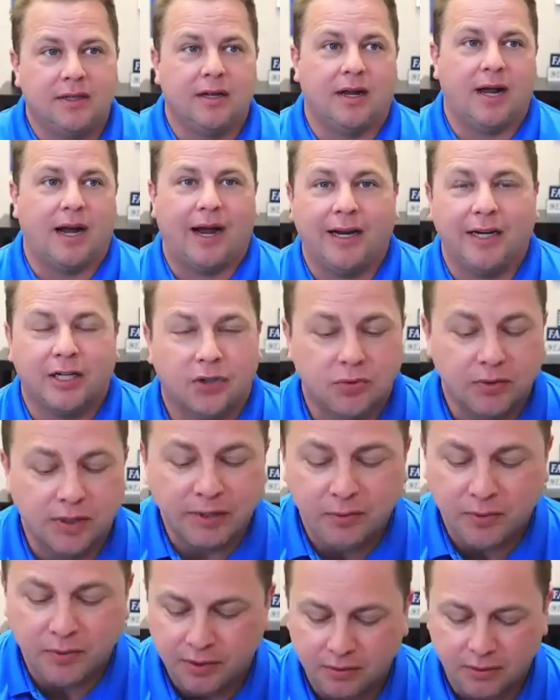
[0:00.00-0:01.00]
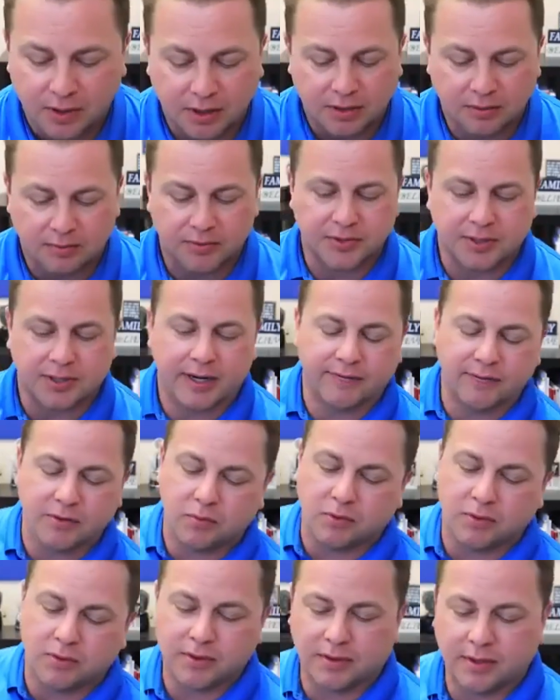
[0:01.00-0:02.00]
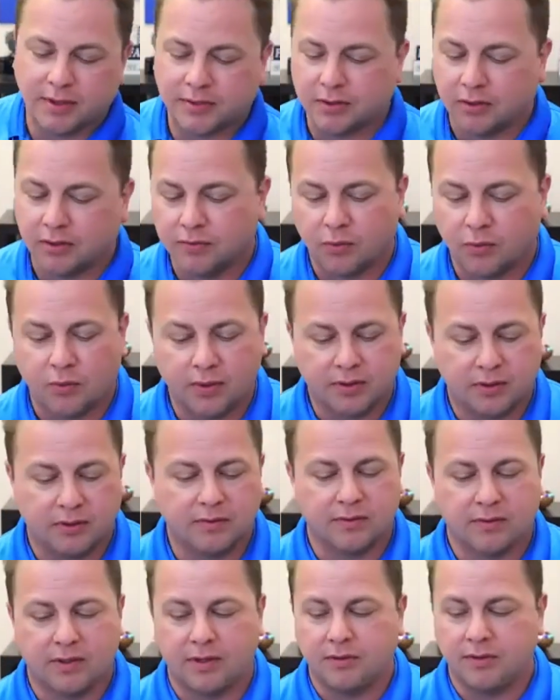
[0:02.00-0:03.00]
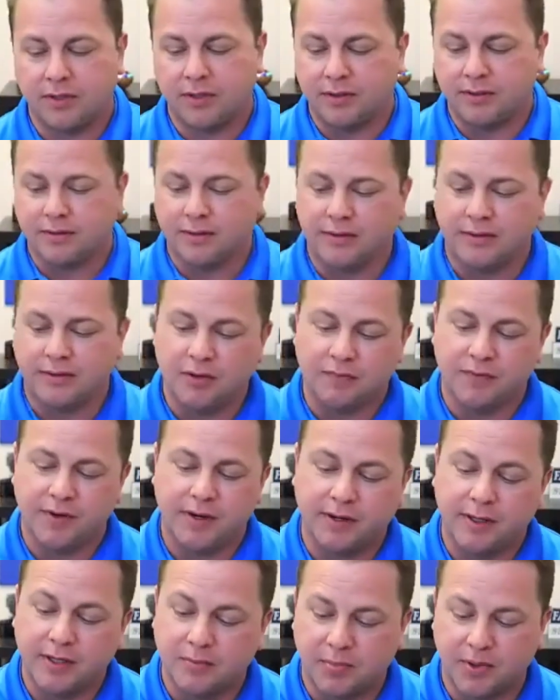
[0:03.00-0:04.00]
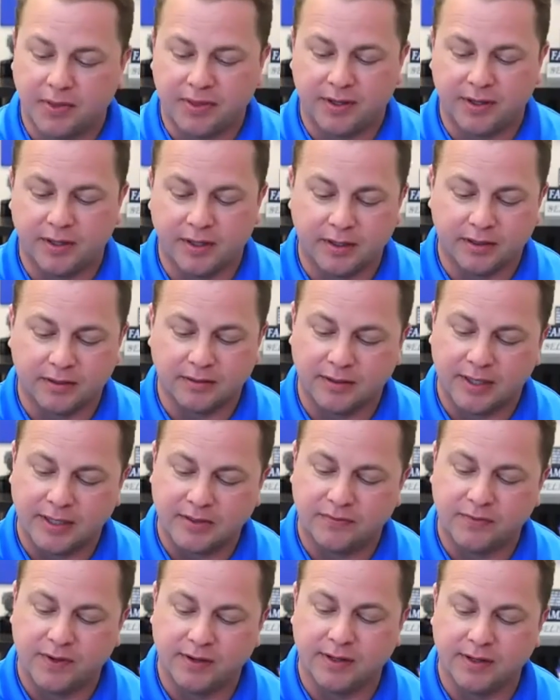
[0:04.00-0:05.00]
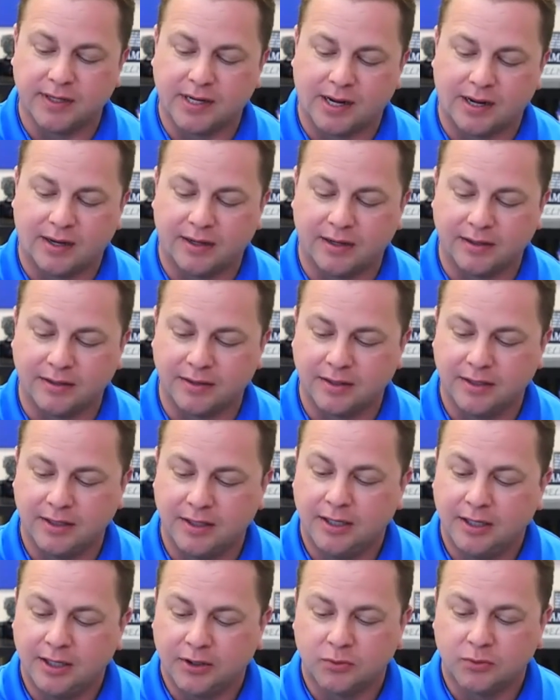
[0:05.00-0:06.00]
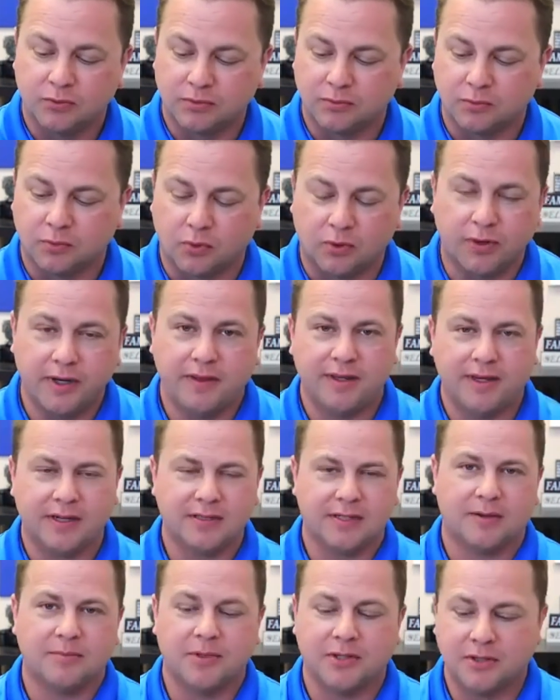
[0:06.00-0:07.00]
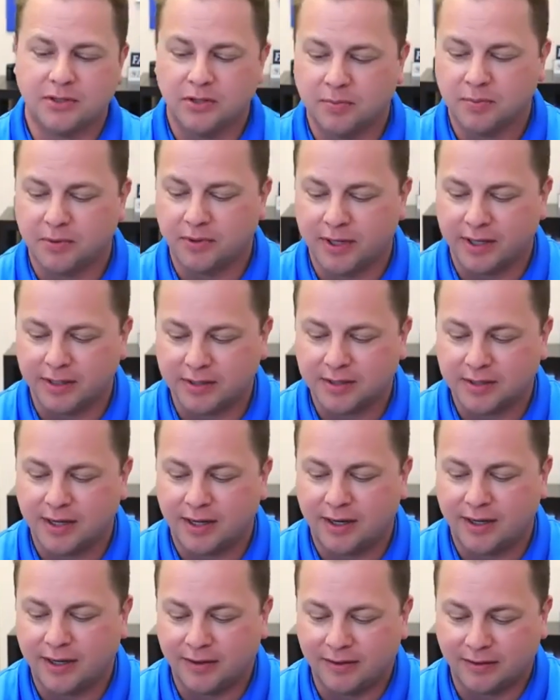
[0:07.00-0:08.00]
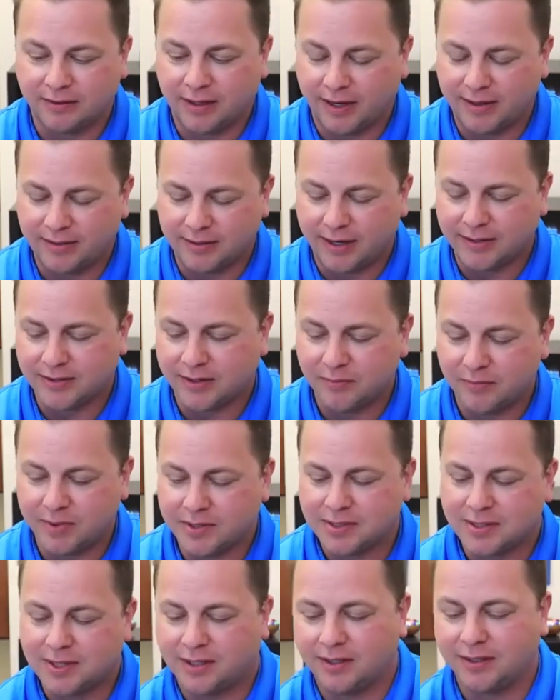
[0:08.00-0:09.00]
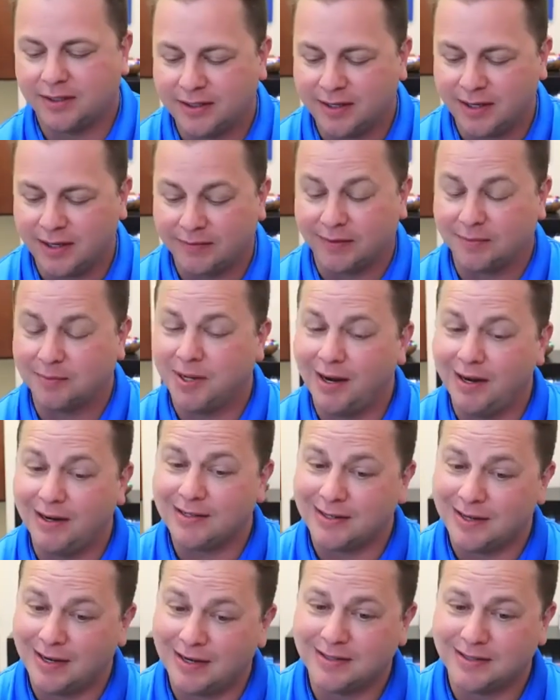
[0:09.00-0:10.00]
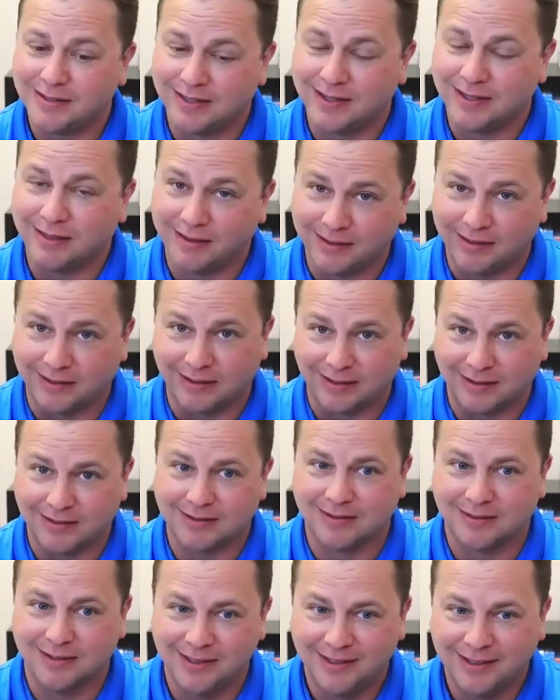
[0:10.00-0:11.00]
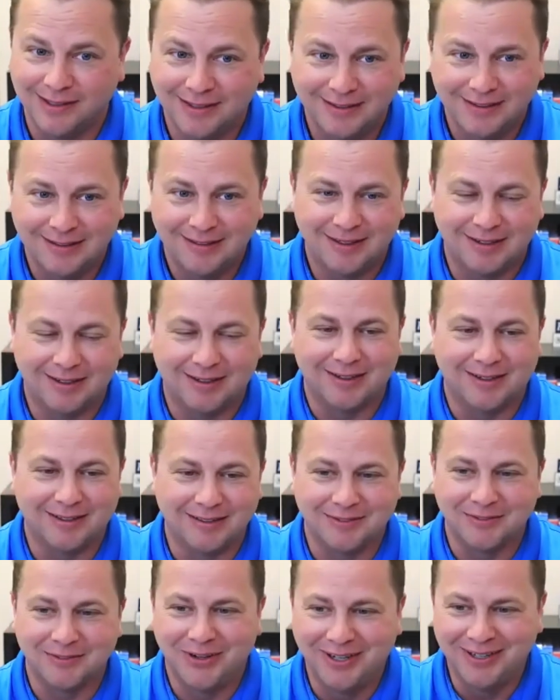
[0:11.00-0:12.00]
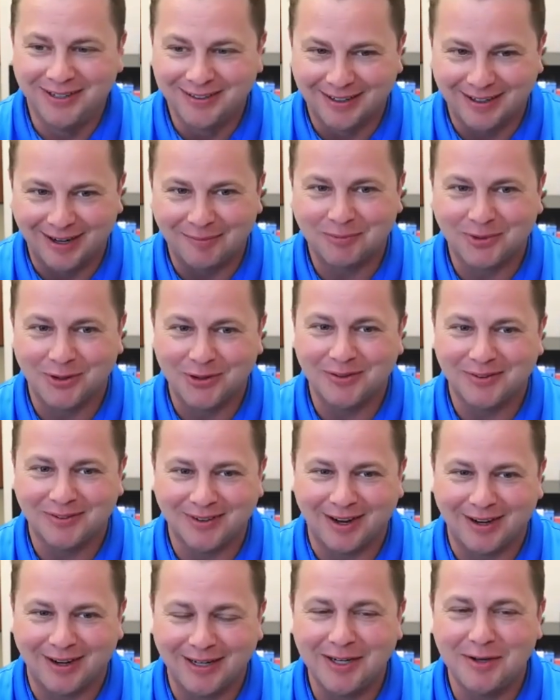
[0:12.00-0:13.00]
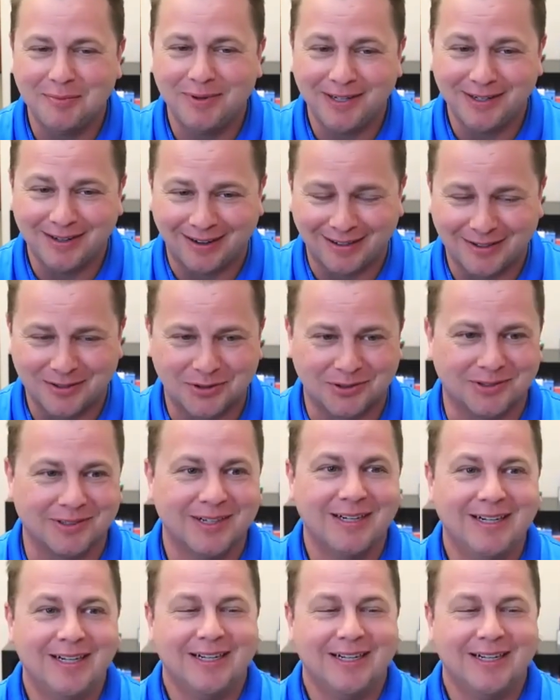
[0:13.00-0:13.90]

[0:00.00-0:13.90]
I agree with you one hundred percent. Everyone is overworked, overloaded. You're very empathetic. That's very kind. Roy thinks I'm this super nice guy. As, as I've been telling Dave, I'm not as nice as he thinks. I'm going to, I need to be nicer.